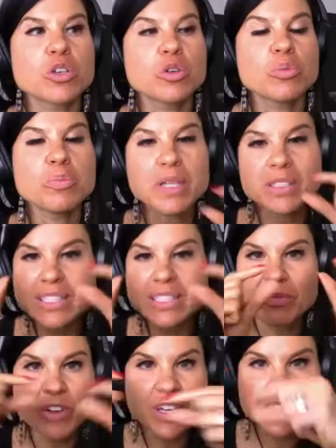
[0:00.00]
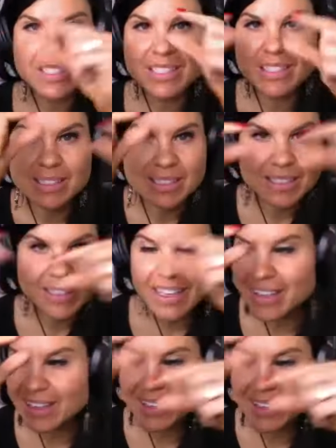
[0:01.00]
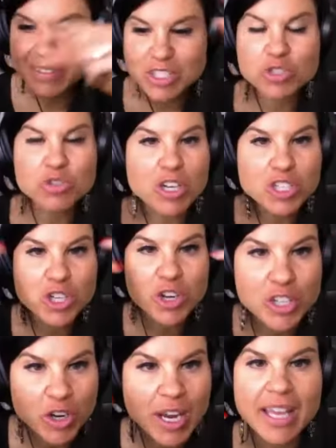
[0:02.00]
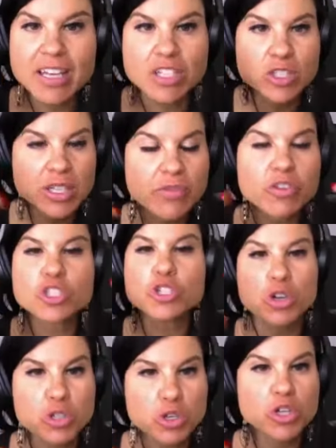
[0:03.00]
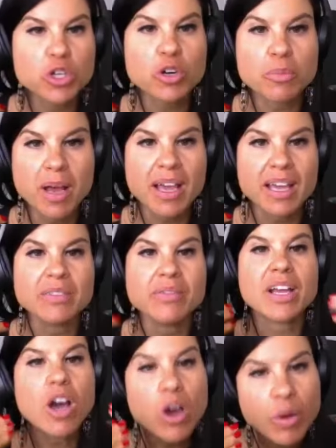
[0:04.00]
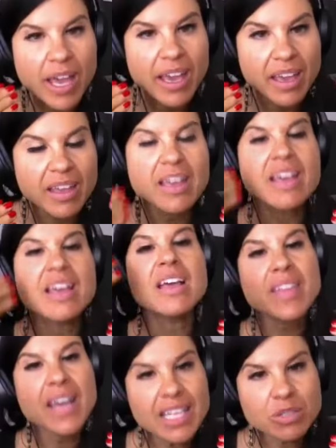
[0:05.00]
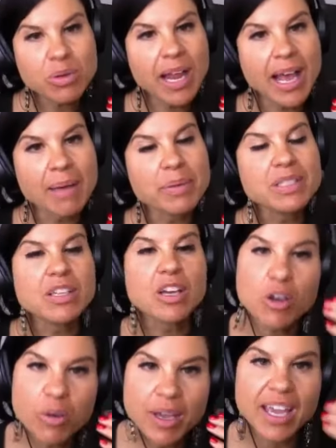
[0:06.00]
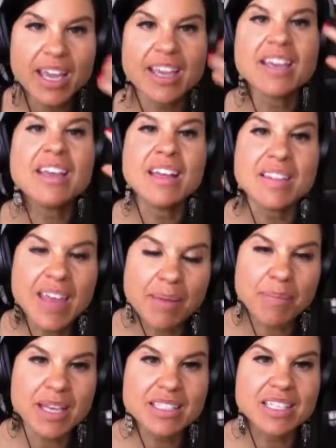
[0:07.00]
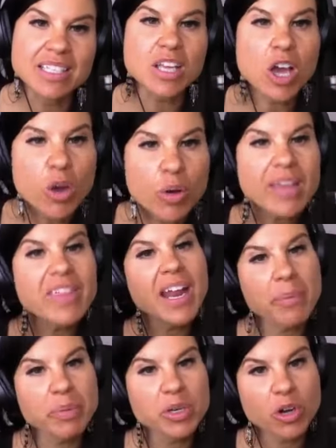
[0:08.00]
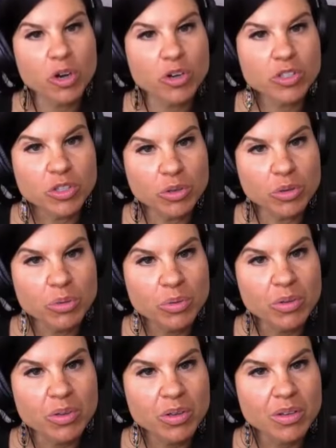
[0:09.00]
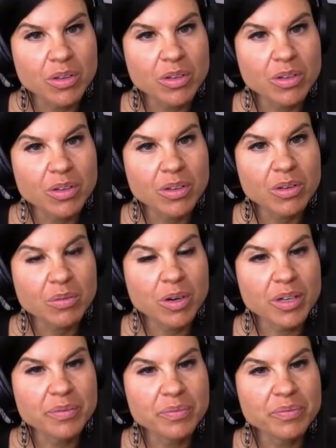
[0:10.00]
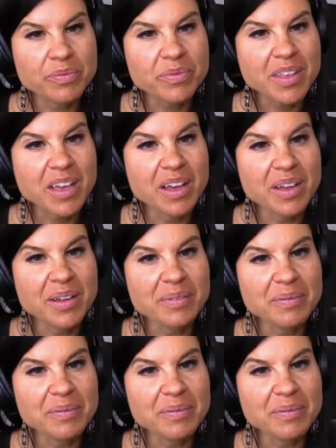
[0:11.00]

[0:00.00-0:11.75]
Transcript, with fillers: to build a different uh, structure in your head, a different structure in your mind of like, okay, that's what happened. Okay, that makes sense. Okay, that happened to her too, right? And it um,